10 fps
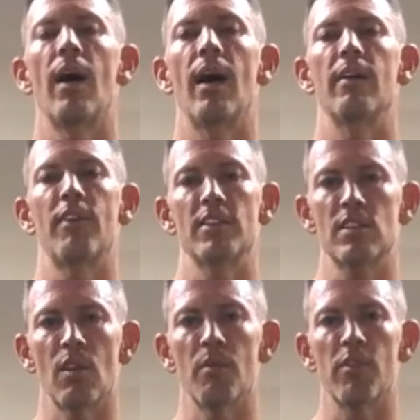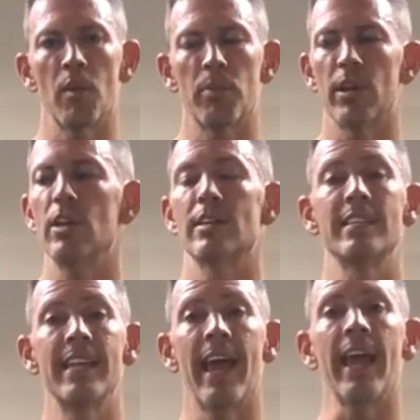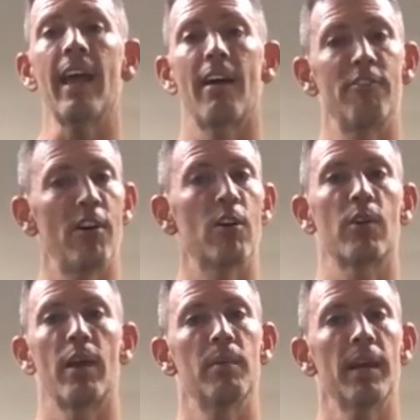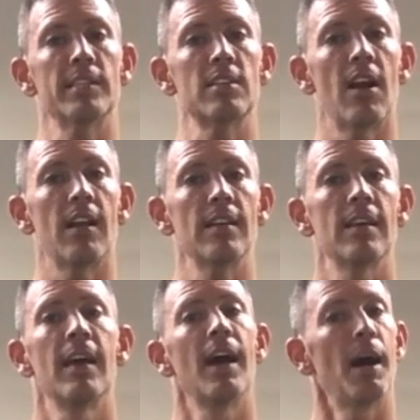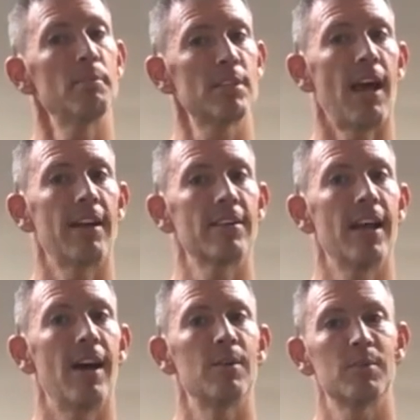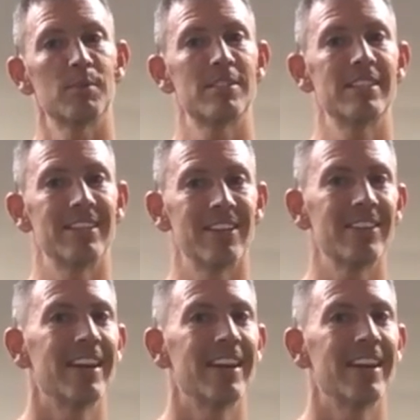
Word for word: uh, if I still am feeling pretty good. Today, I felt great when I started. I'm tired now. We'll see another